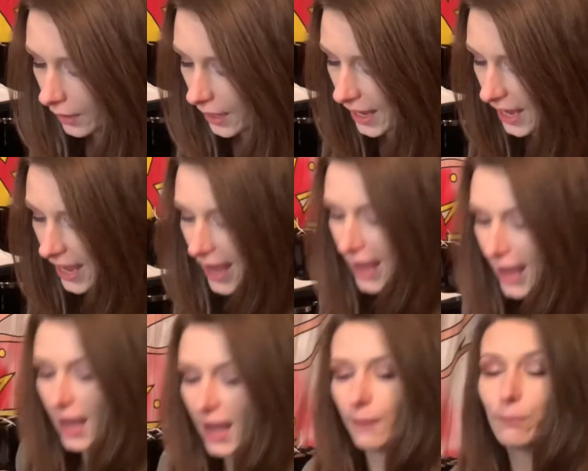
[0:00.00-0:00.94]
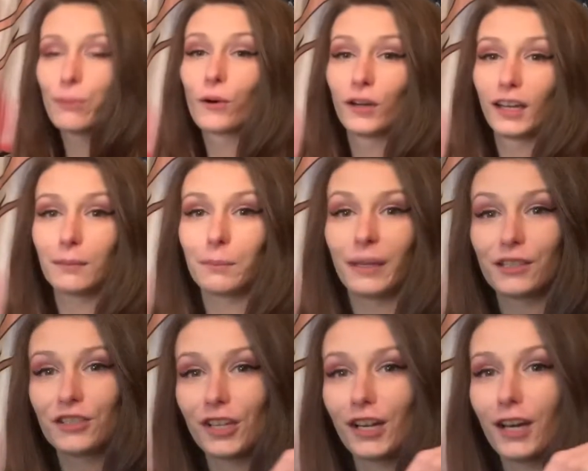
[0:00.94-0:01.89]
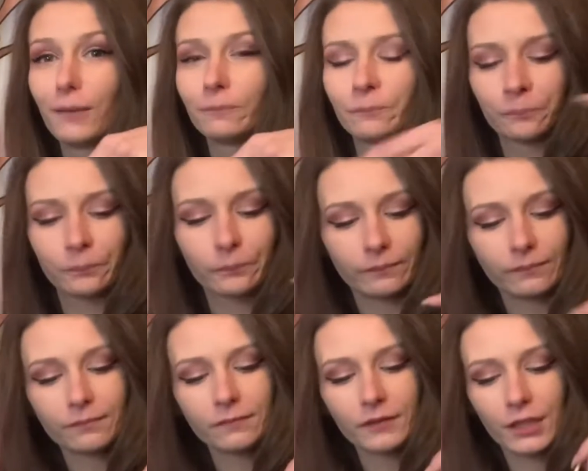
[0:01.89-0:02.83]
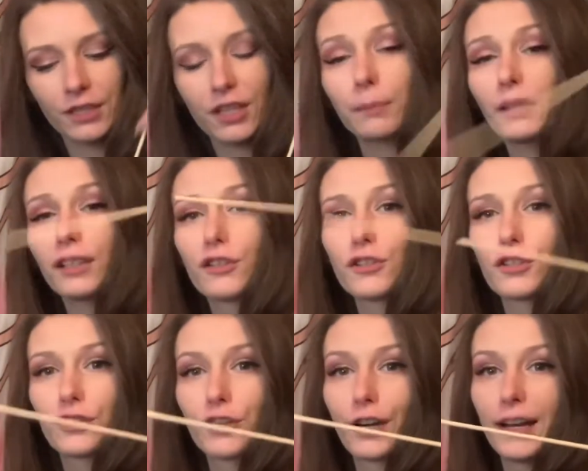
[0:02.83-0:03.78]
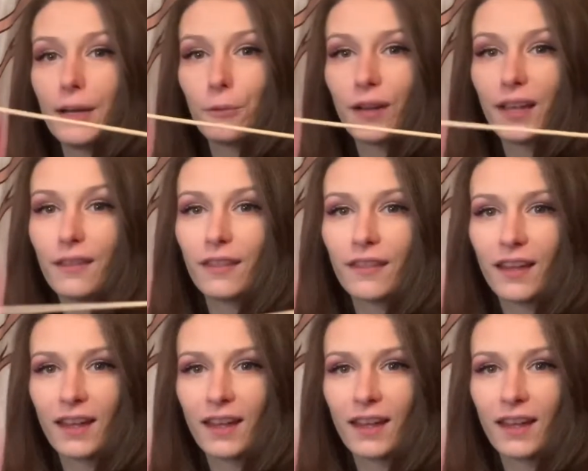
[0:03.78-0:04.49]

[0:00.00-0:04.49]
a pouring pitcher, something to stir it with,